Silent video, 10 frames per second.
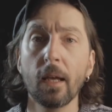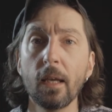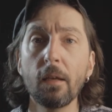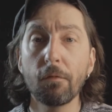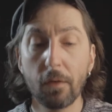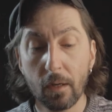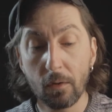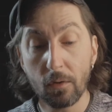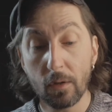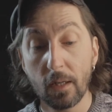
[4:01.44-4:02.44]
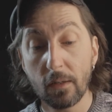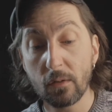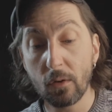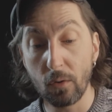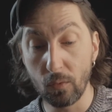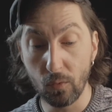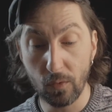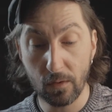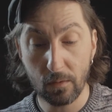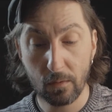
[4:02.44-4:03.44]
He fingered his
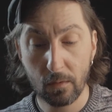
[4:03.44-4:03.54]
clues.